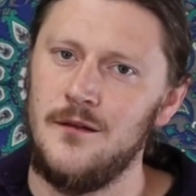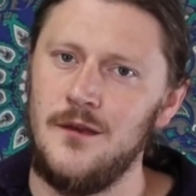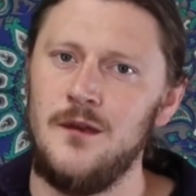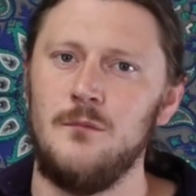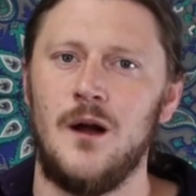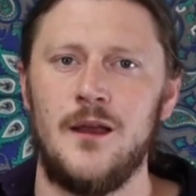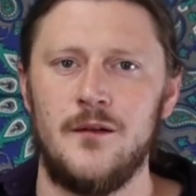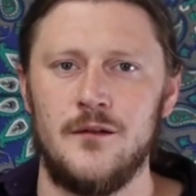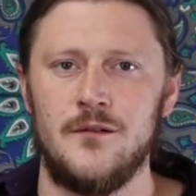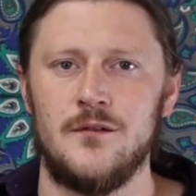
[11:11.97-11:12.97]
E
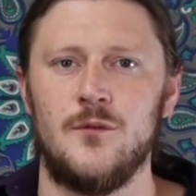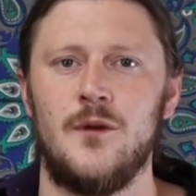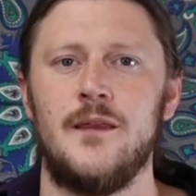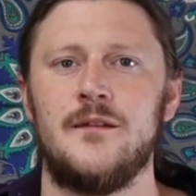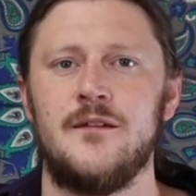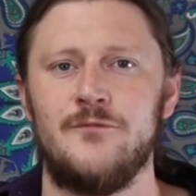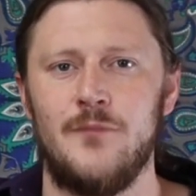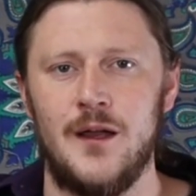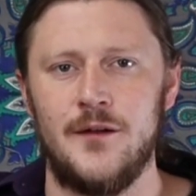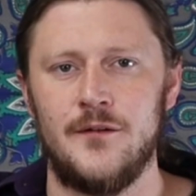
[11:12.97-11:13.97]
minor is the relative
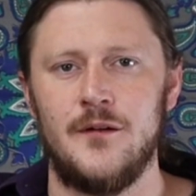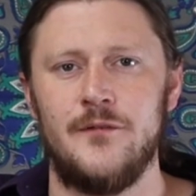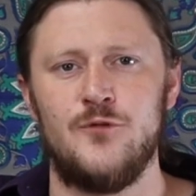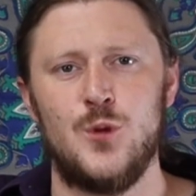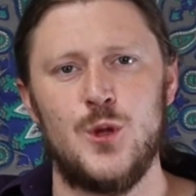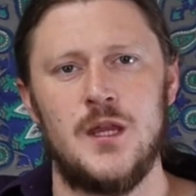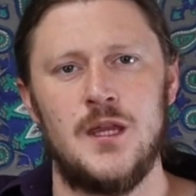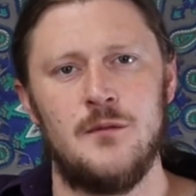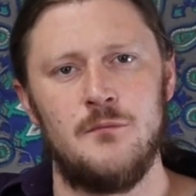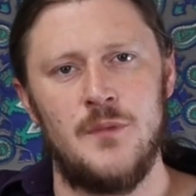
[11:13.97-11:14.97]
minor of
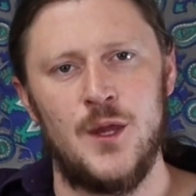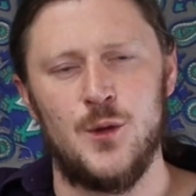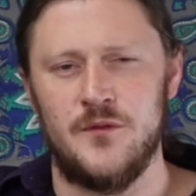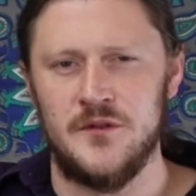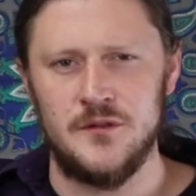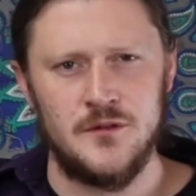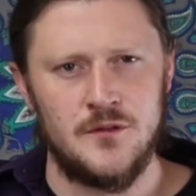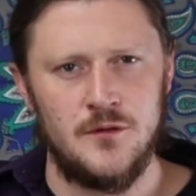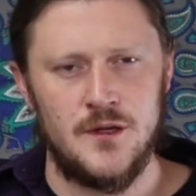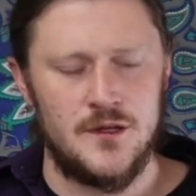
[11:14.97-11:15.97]
G major. So those
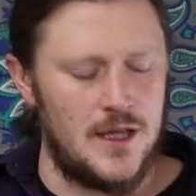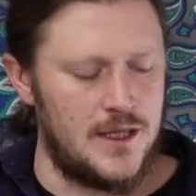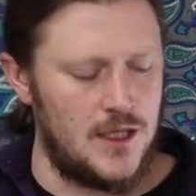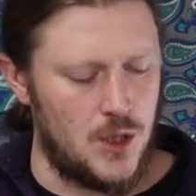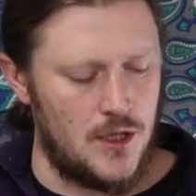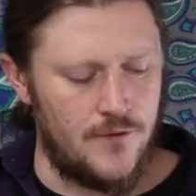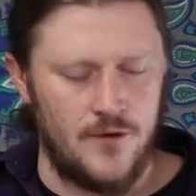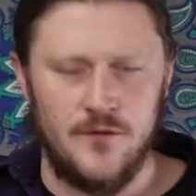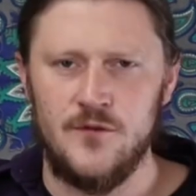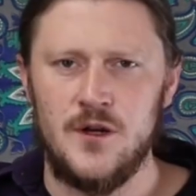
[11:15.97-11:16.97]
chords like each other,
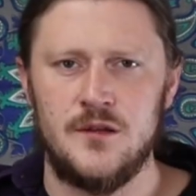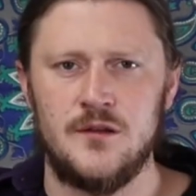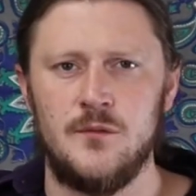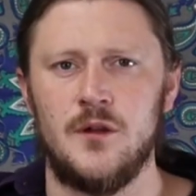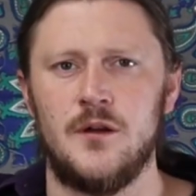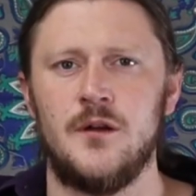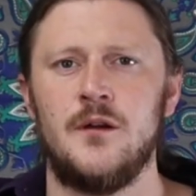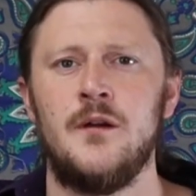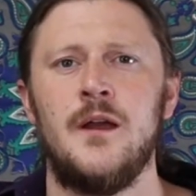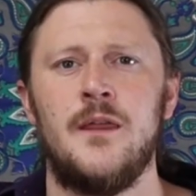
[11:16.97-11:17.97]
and they're very similar.
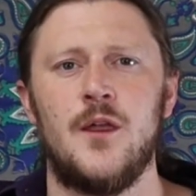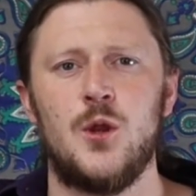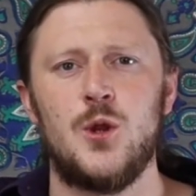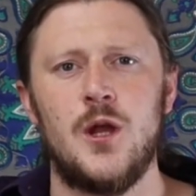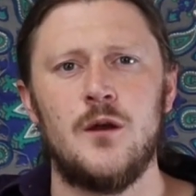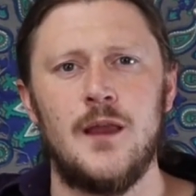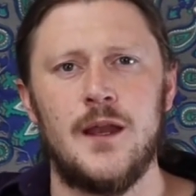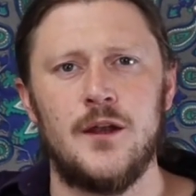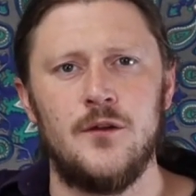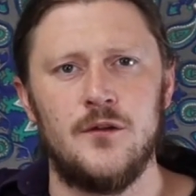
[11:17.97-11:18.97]
They share a lot
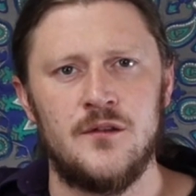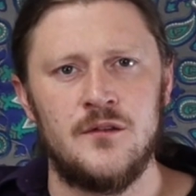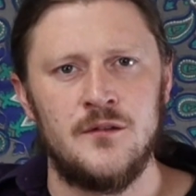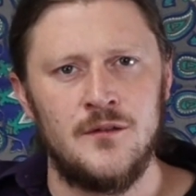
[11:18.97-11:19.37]
of notes.